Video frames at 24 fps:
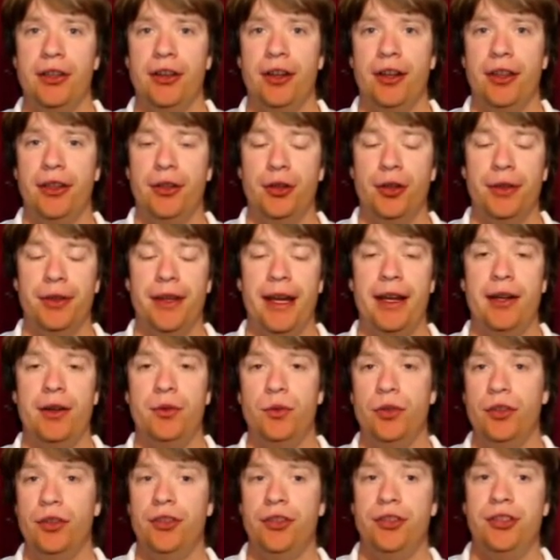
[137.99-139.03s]
And I thought that
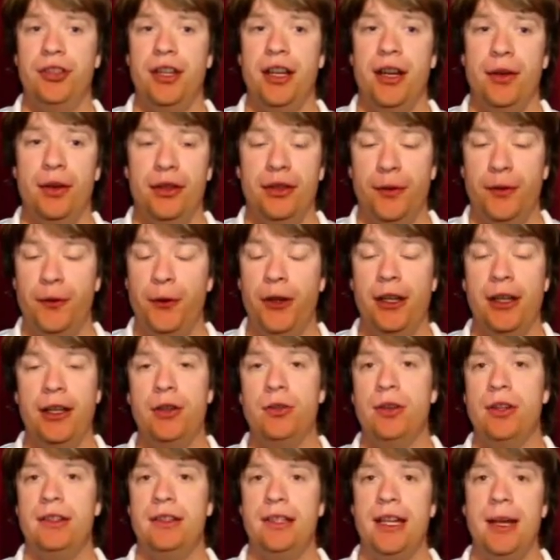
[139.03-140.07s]
it was a fairly
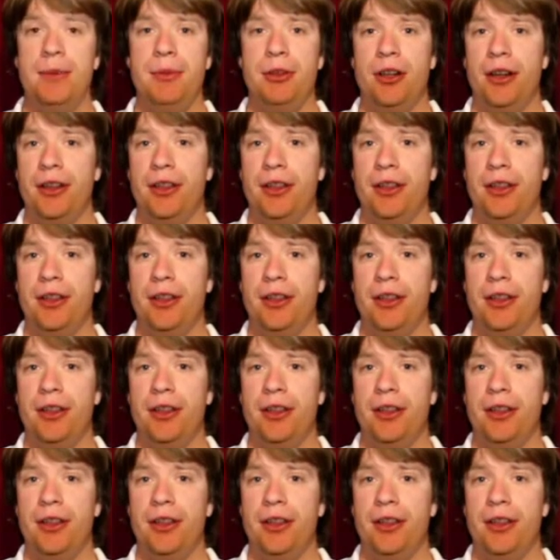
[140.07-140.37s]
good attempt.